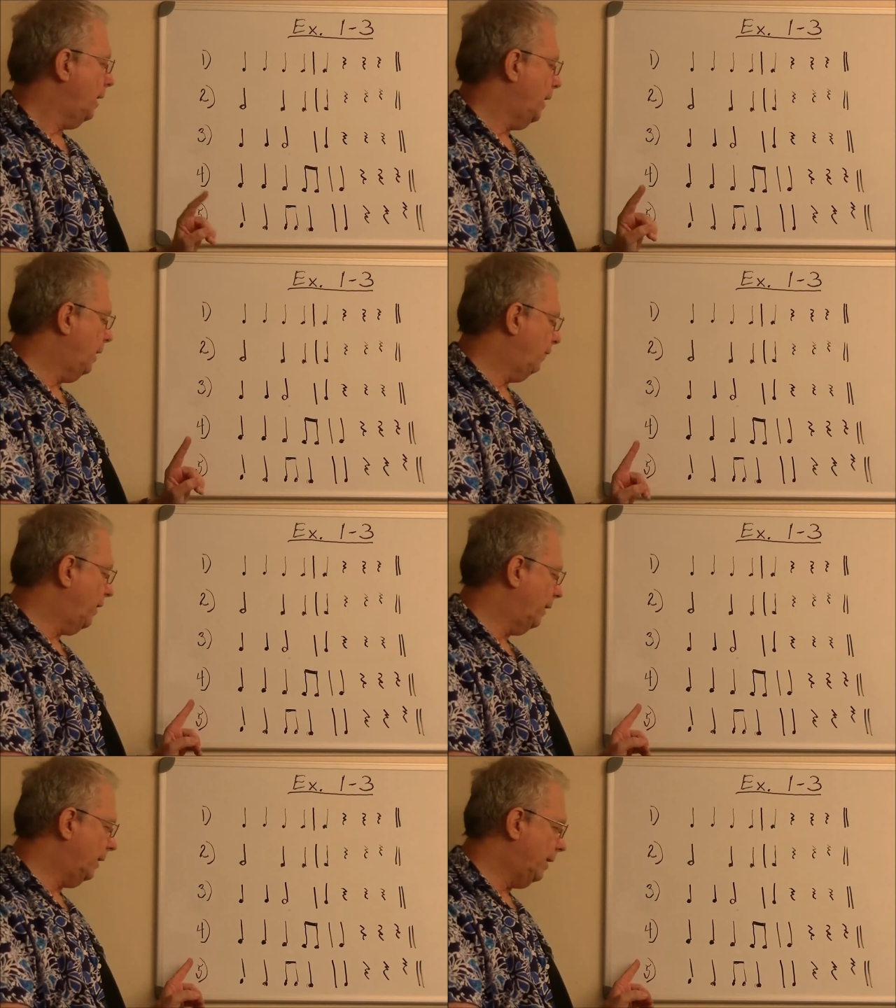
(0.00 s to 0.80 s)
And
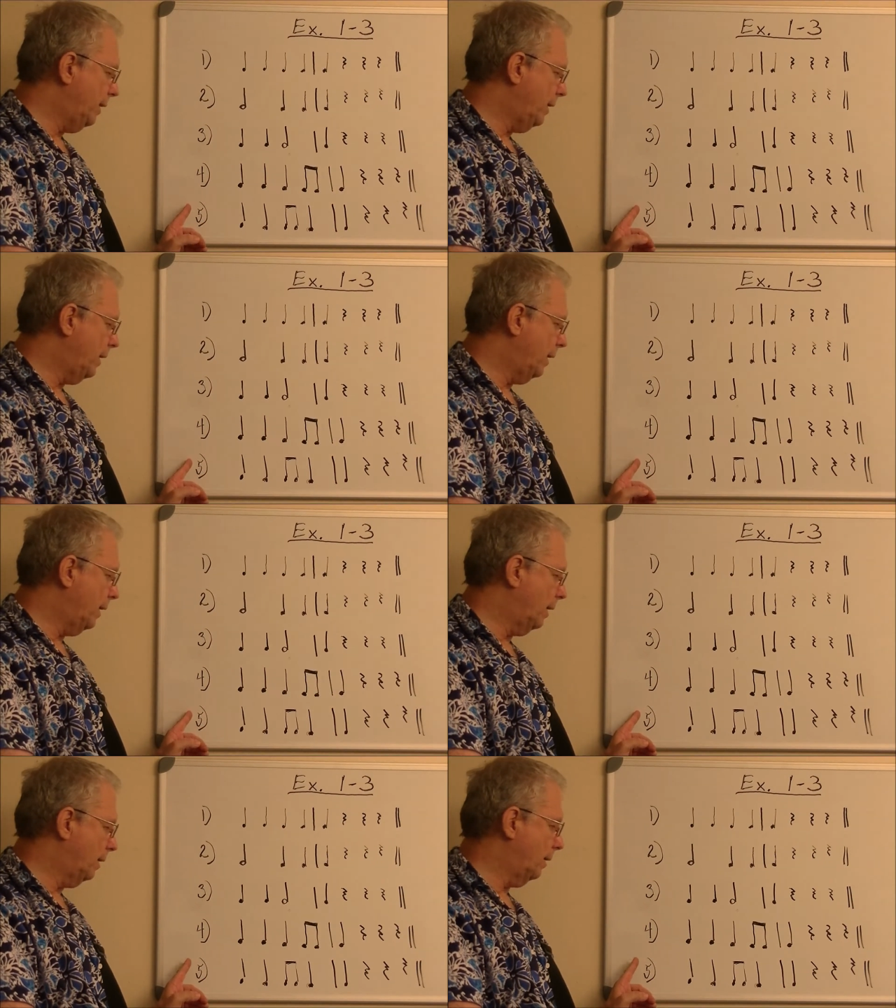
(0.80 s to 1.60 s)
finally,
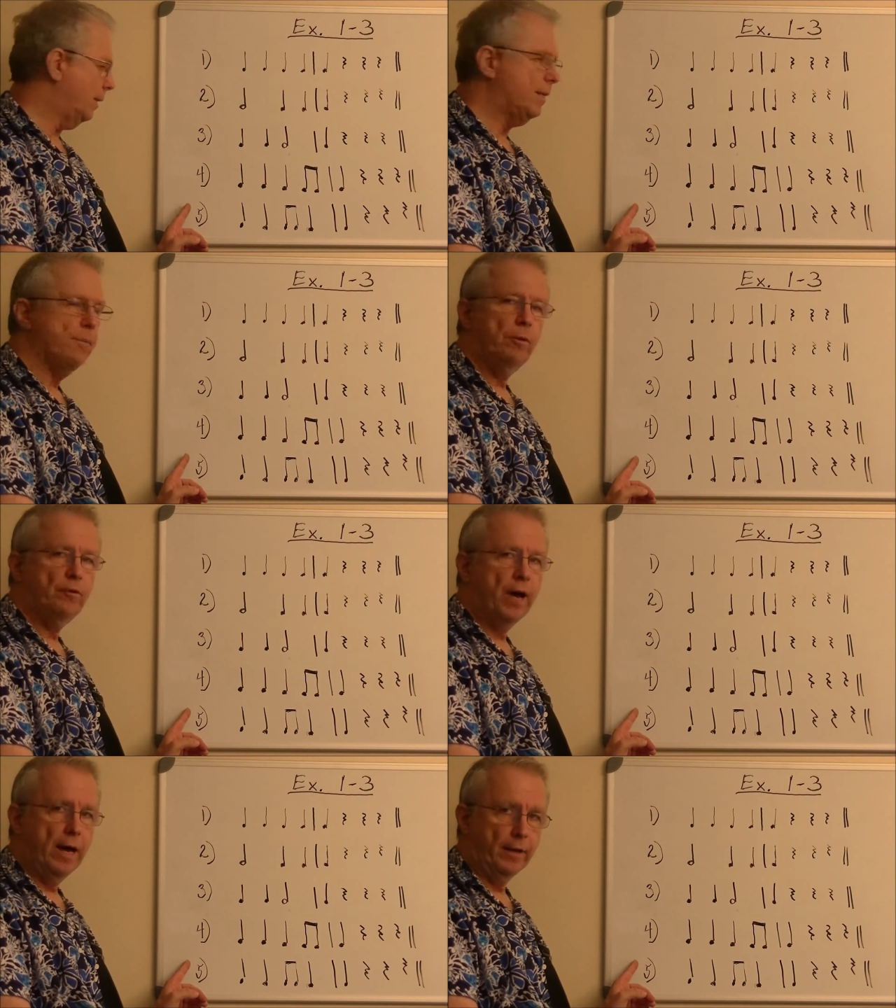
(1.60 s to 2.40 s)
uh, example
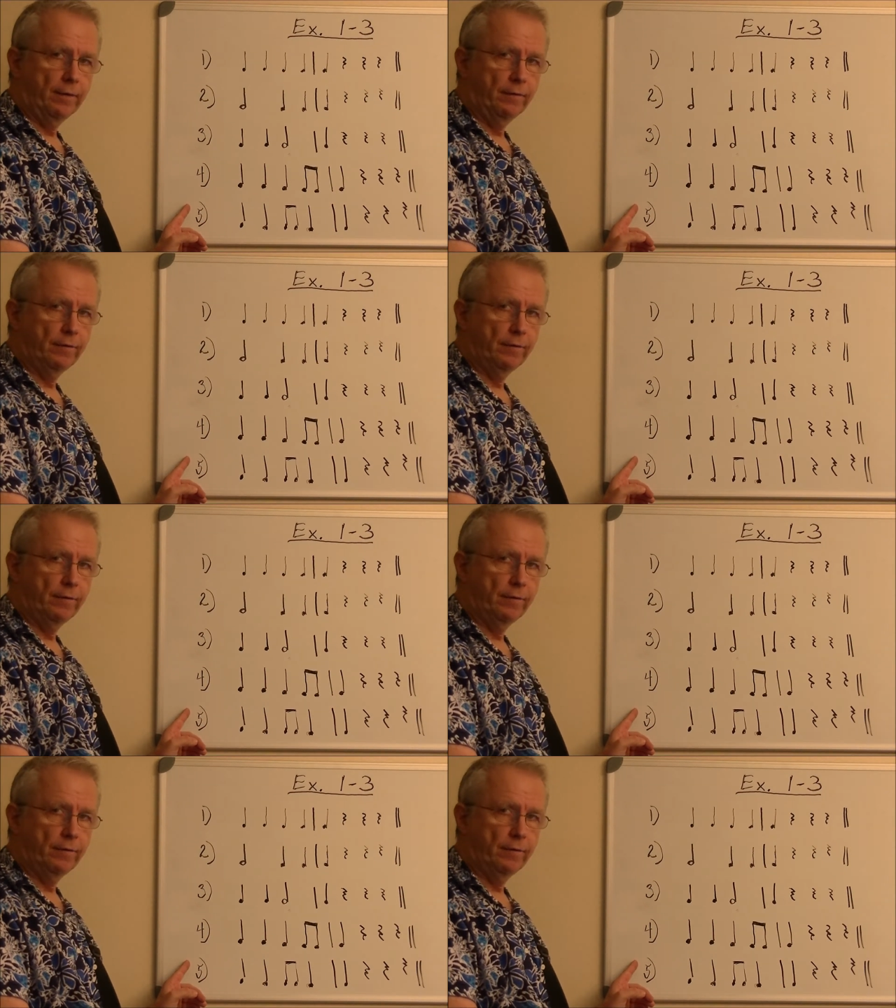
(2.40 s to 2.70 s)
five.